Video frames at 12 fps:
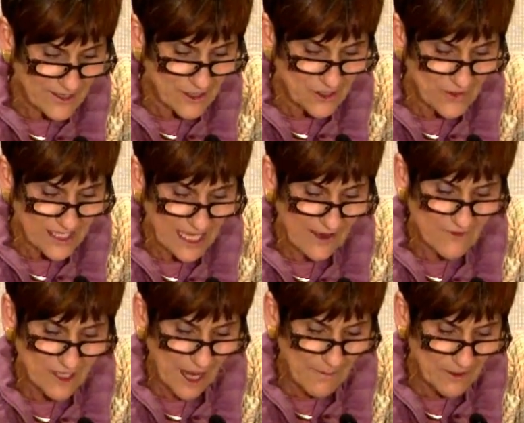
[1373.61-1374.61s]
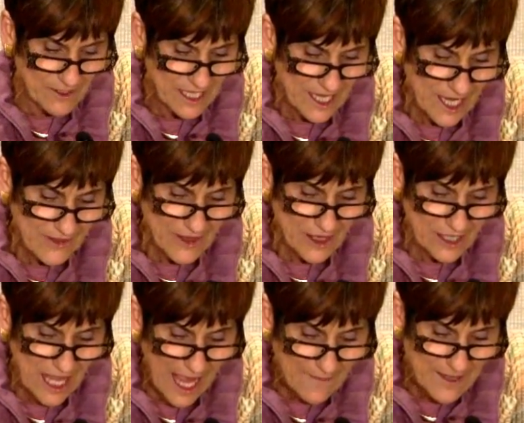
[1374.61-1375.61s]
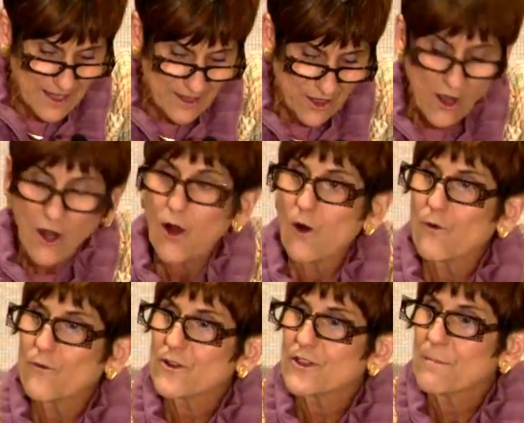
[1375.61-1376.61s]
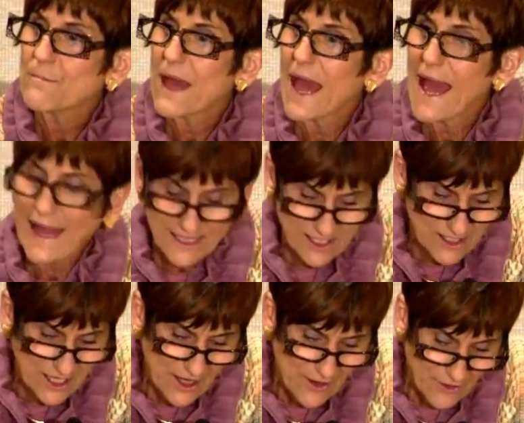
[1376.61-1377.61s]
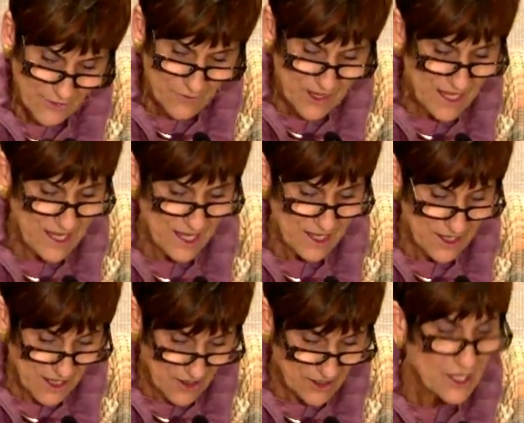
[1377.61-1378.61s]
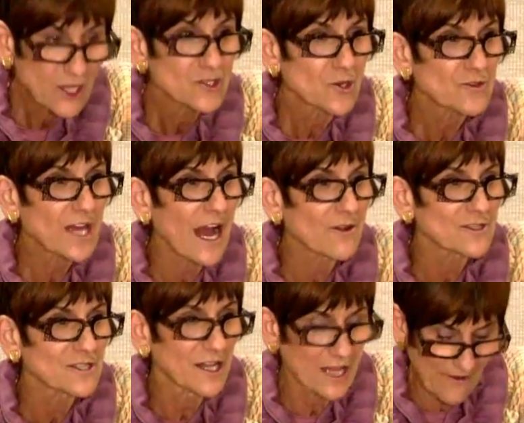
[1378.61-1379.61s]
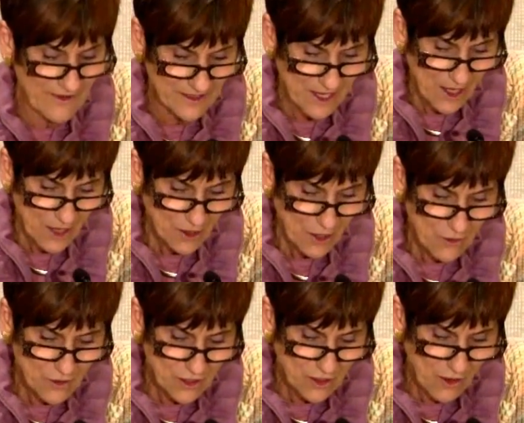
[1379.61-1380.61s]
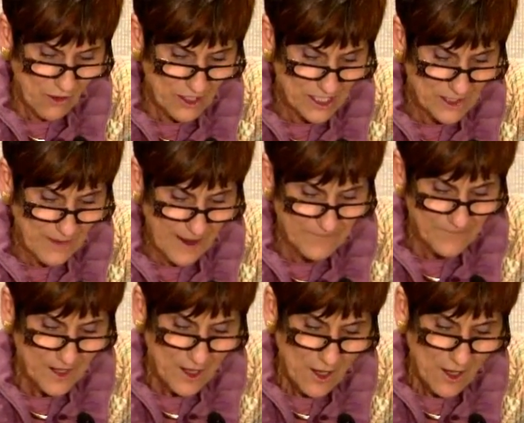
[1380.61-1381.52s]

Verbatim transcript: industries have doubled their lobbying over the past three years. 2011, Coca Cola spent